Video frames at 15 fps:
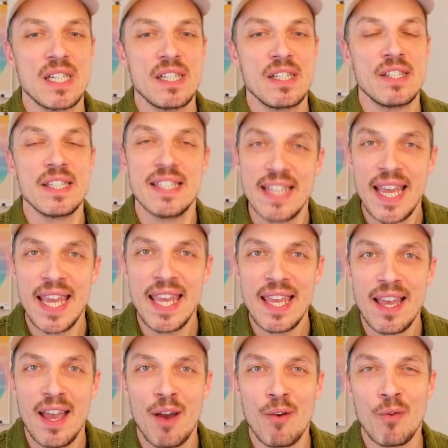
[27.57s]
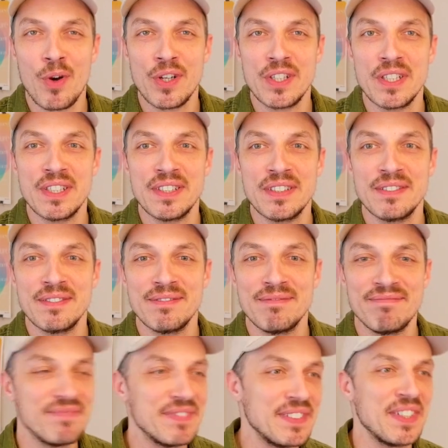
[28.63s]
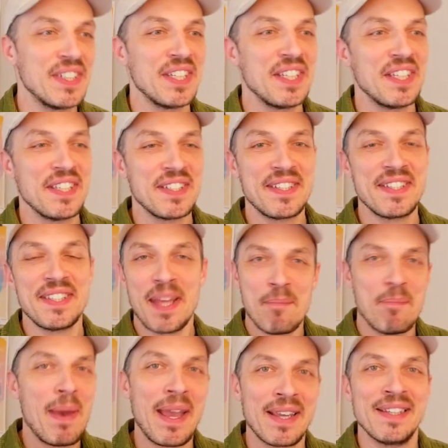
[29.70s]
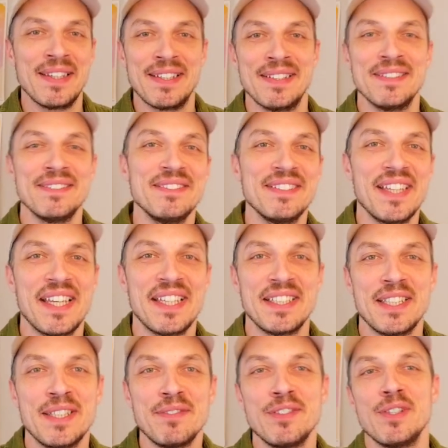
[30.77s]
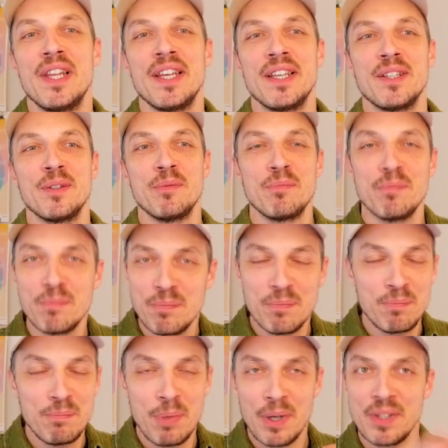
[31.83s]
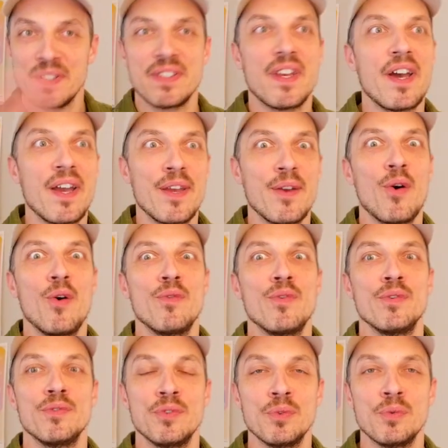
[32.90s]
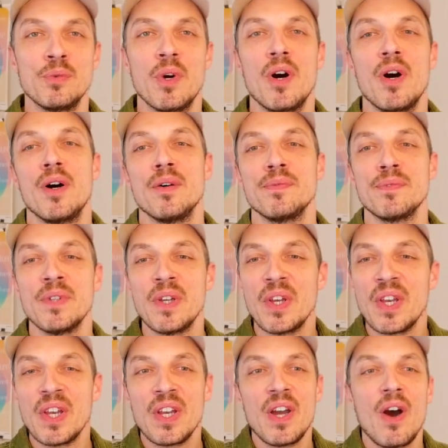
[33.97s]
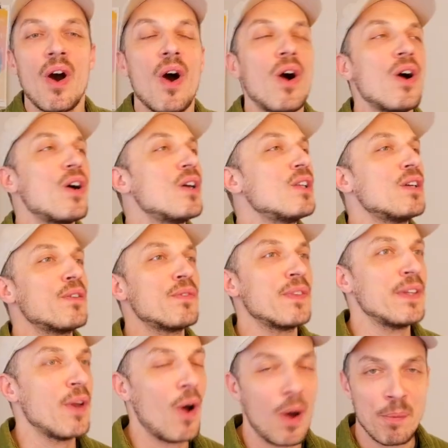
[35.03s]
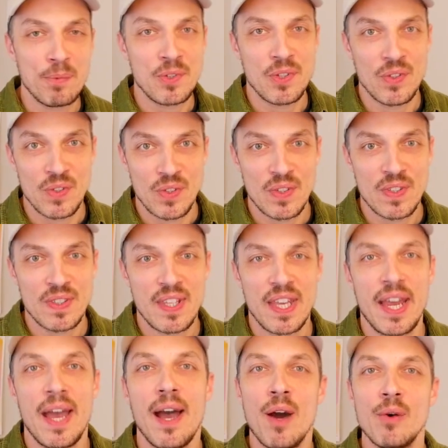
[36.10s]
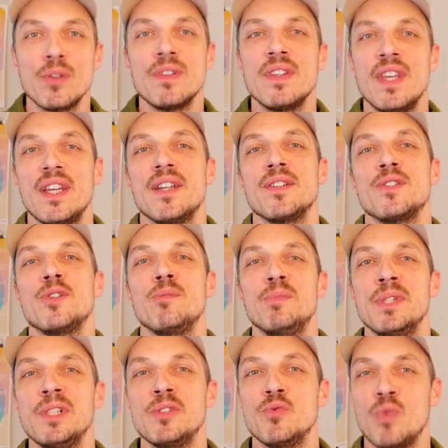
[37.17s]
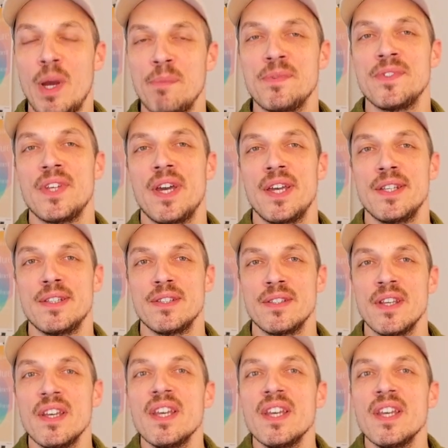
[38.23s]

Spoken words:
Today I want to step back a little and give you like a bird's eye overview of all of the options that are out there to build websites